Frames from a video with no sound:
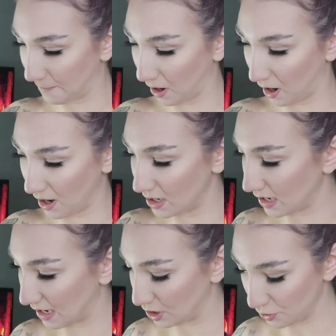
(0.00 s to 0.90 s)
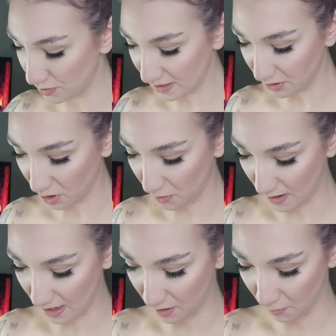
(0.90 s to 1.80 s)
part, I do still go
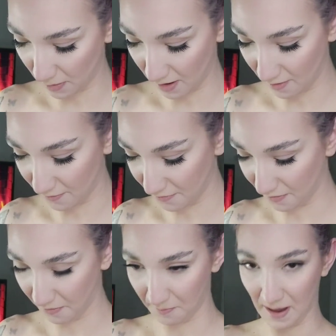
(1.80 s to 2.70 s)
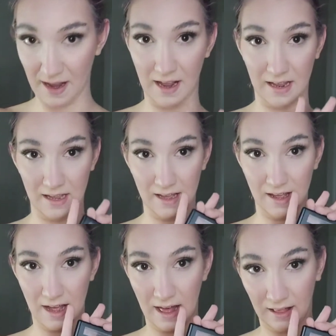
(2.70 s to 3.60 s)
in with my
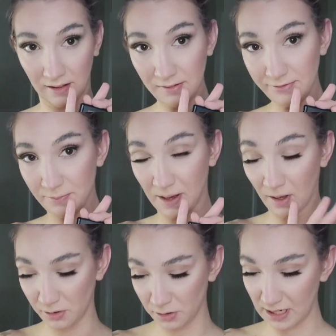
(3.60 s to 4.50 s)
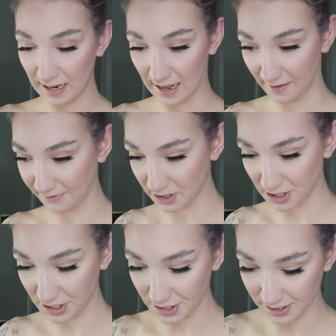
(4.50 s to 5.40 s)
elf, but I'll do that after,
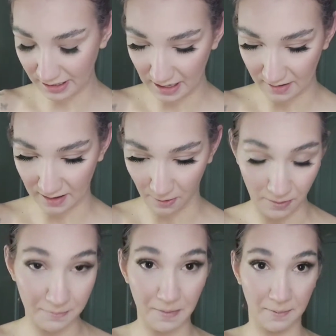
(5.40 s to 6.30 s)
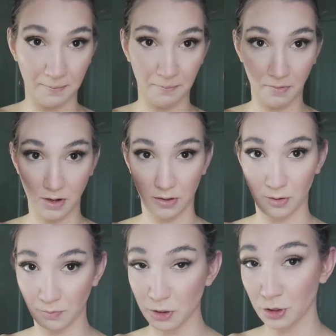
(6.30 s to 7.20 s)
just because I want the
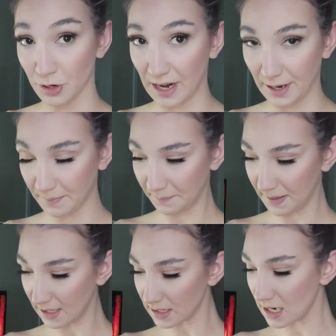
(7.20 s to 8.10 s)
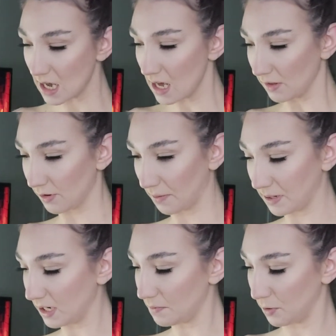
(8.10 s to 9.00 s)
soap to dry up a bit. So I'm
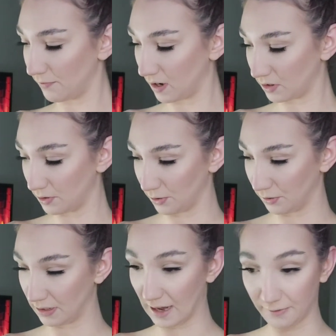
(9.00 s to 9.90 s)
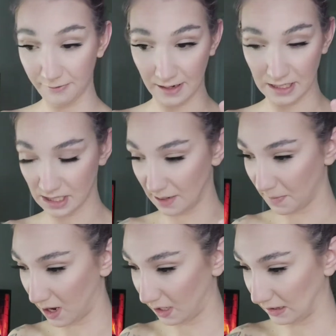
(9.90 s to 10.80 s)
gonna move on to now finishing
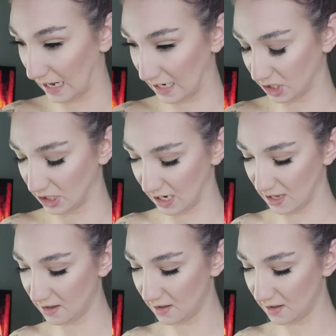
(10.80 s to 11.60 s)
my lashes.